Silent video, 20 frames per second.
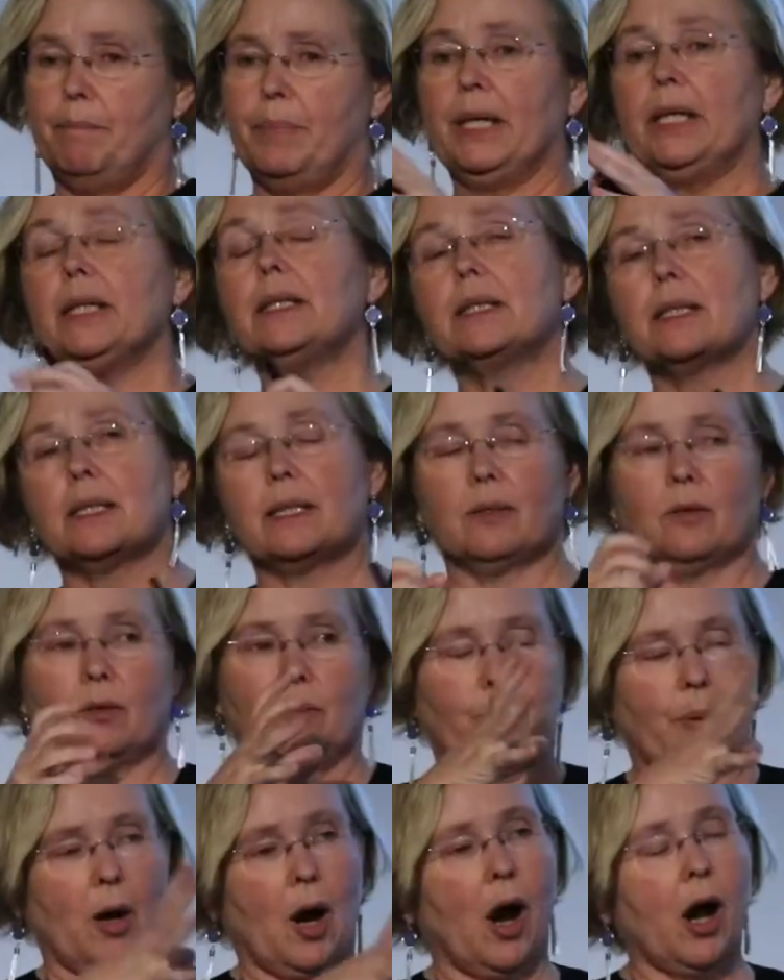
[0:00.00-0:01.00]
bits or
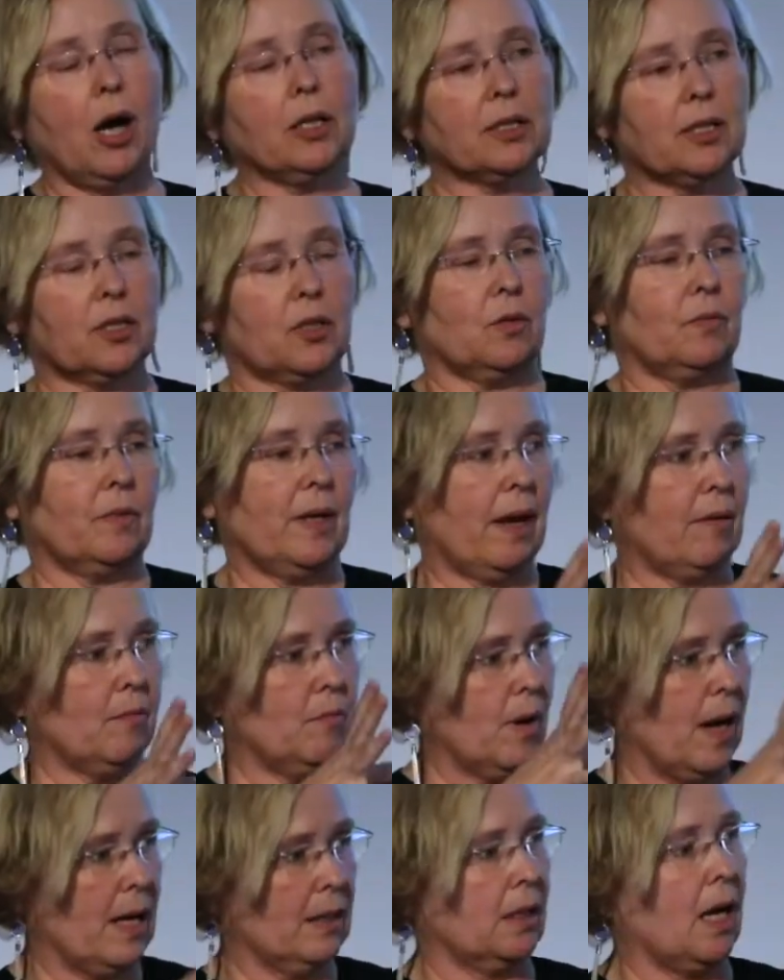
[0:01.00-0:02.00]
parts. So we
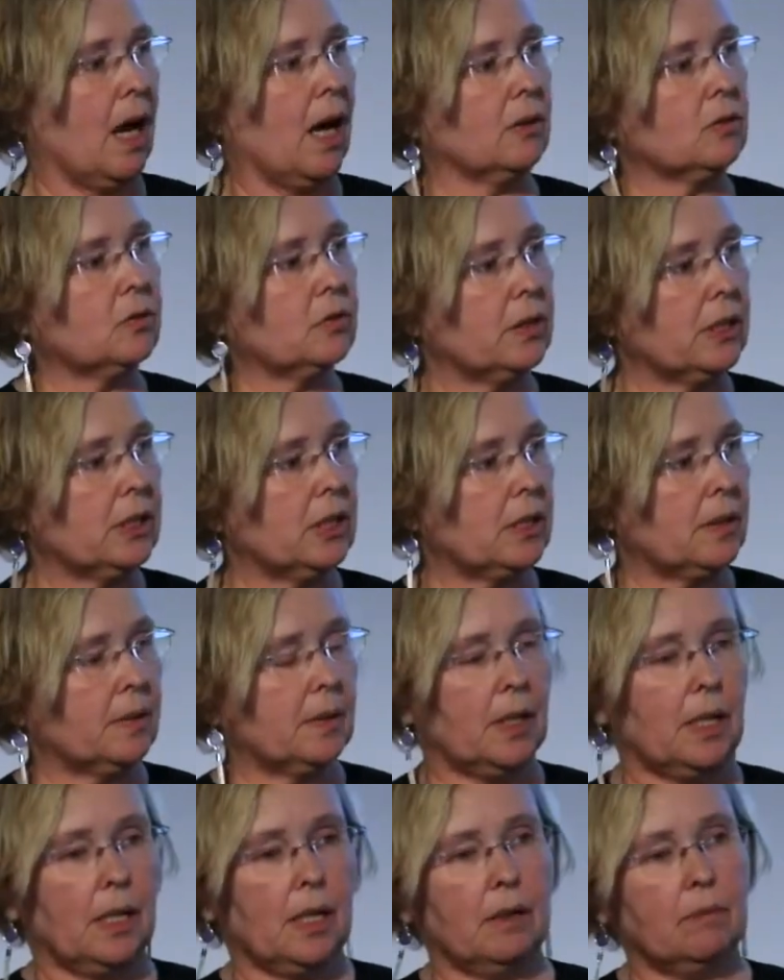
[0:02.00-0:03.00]
have one outreach
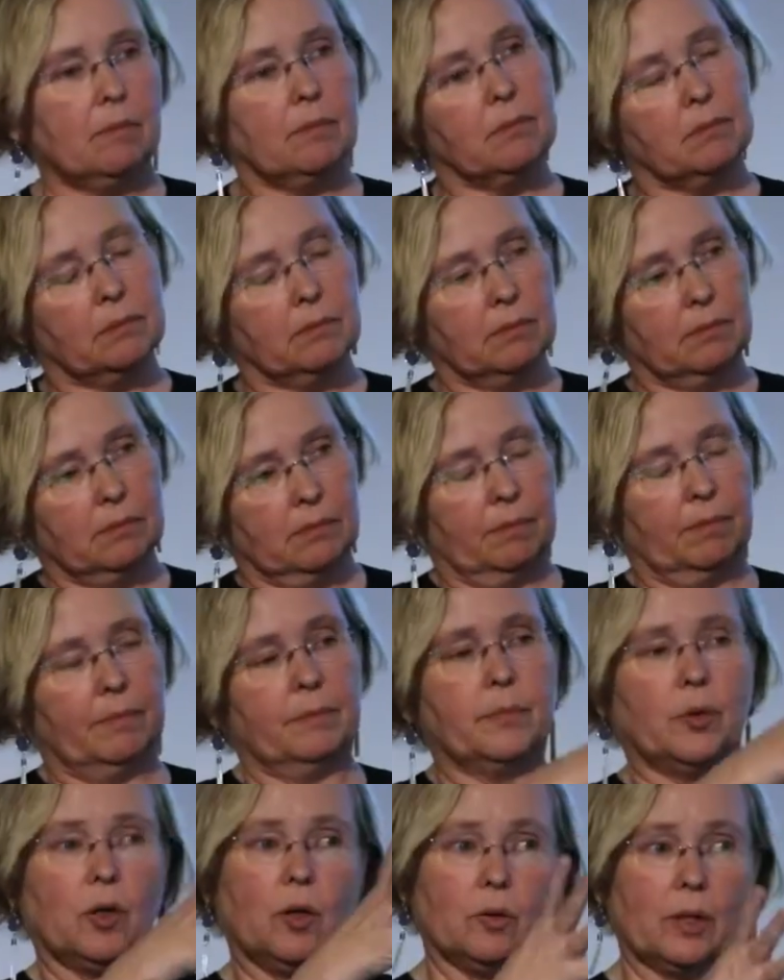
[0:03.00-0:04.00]

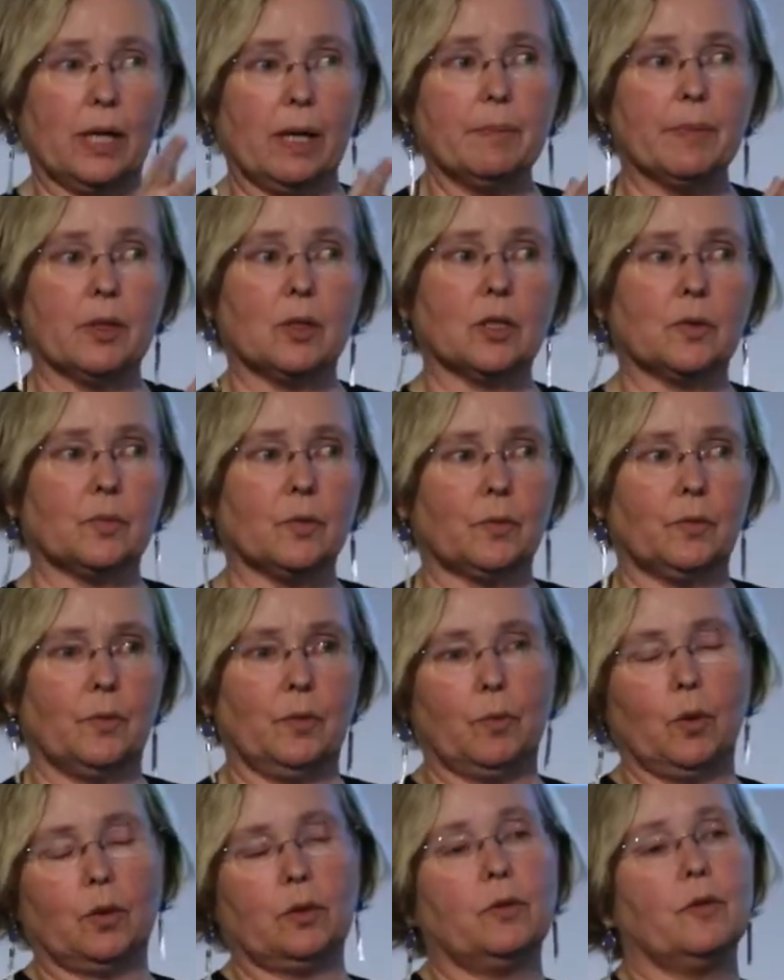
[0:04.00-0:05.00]
program, because what we
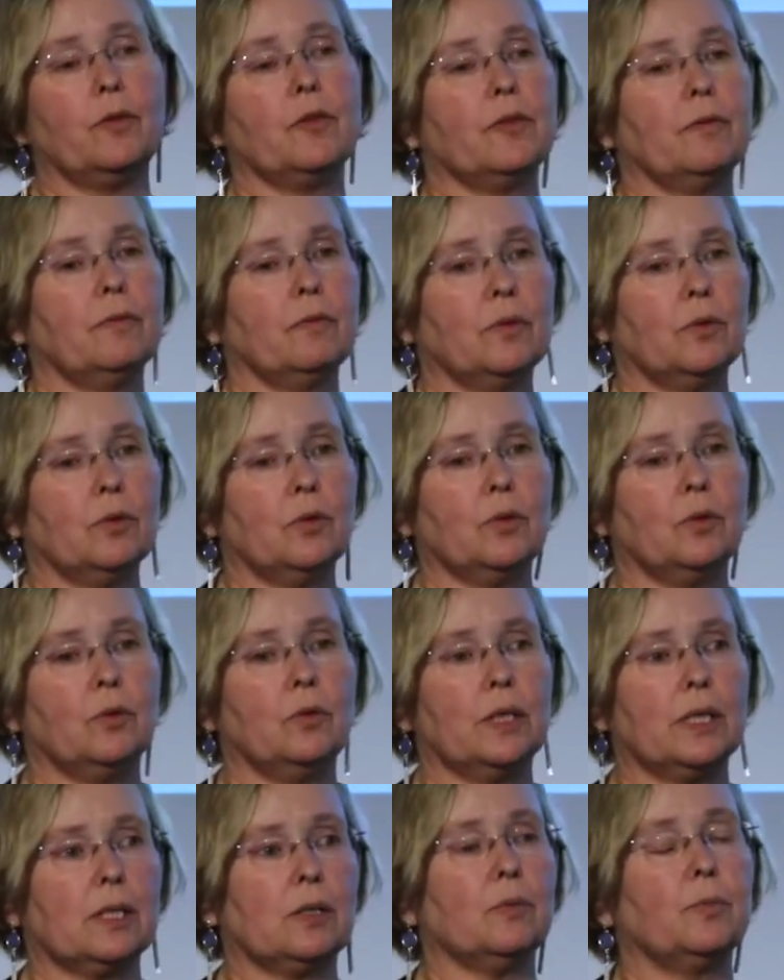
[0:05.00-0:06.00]
wanted to
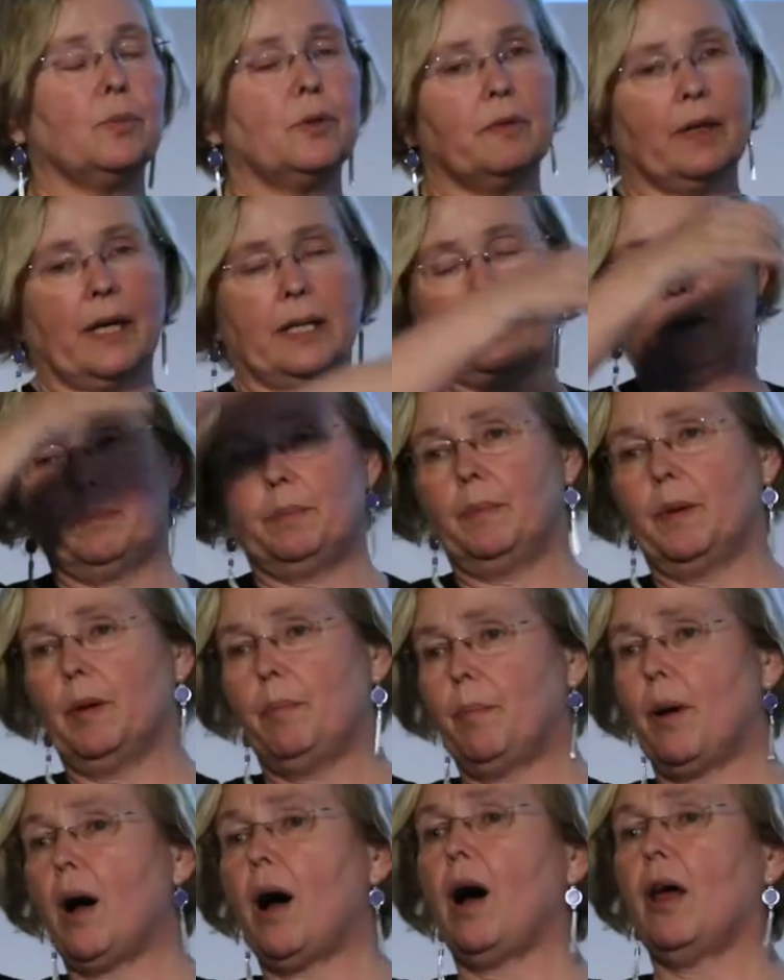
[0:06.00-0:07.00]
do is to provide a
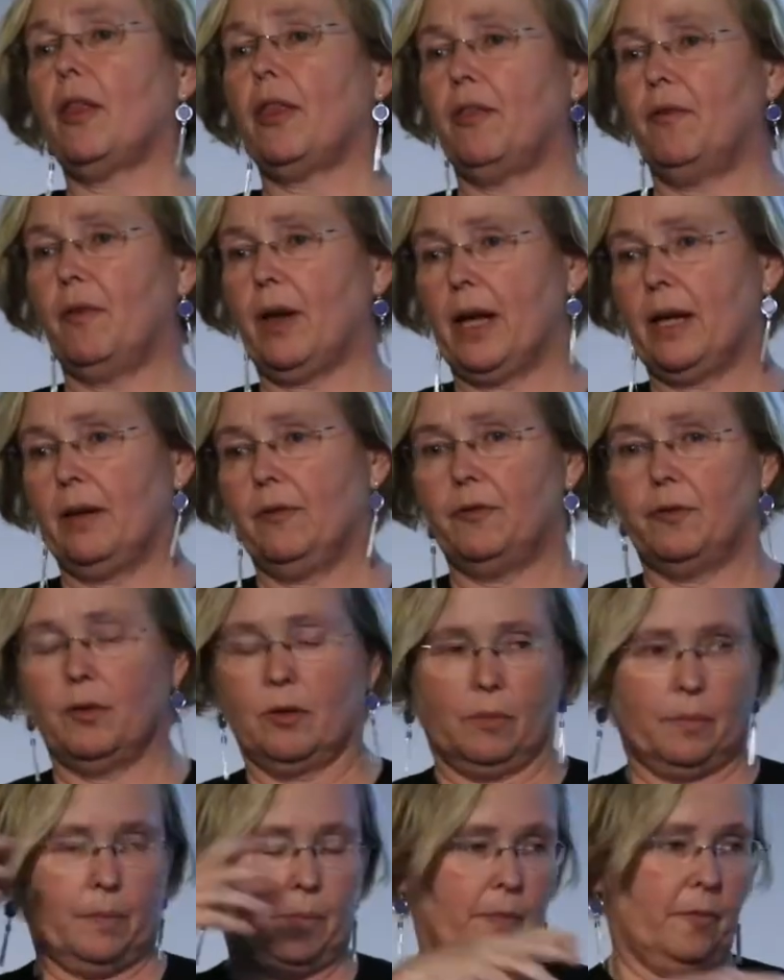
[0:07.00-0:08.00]
pathway
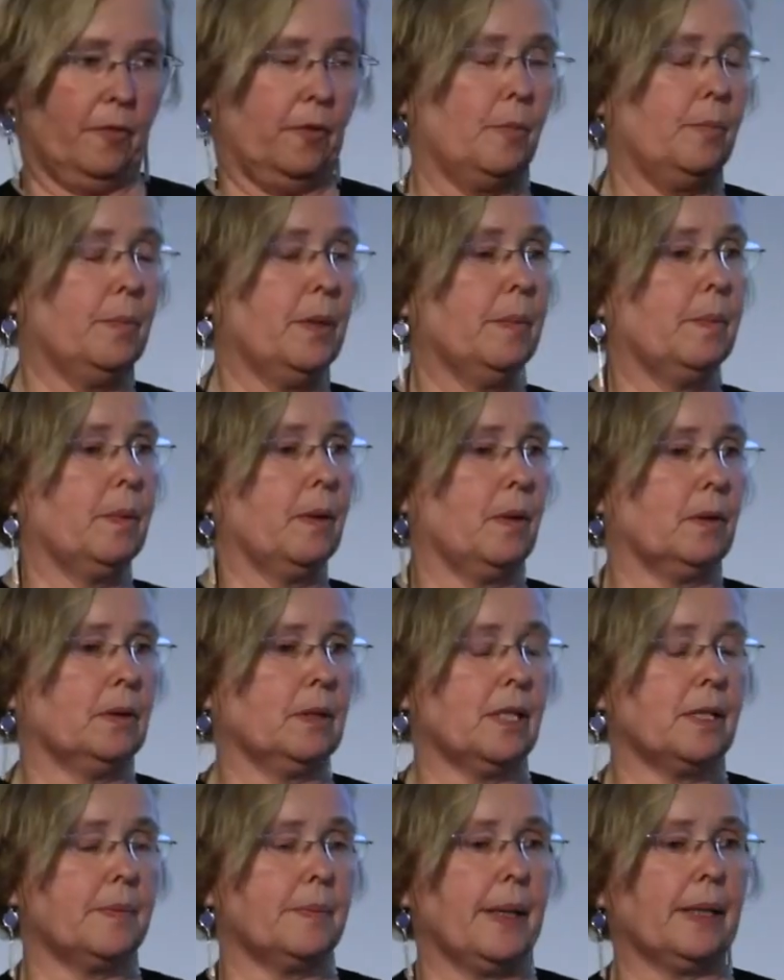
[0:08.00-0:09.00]
for people on
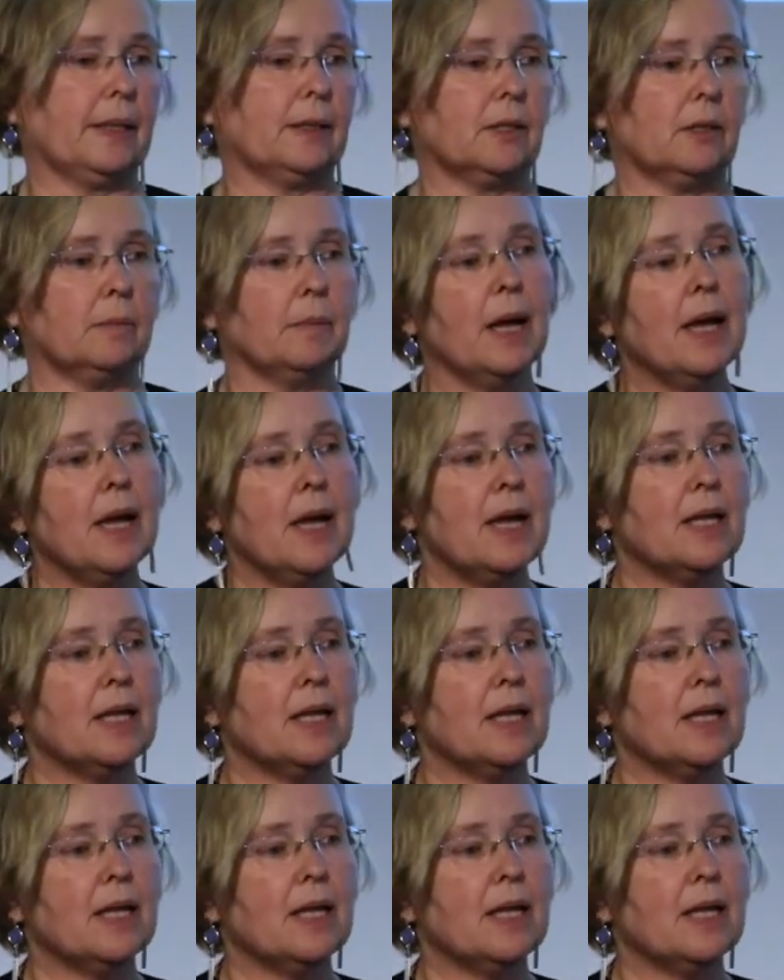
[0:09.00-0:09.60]
the spectrum.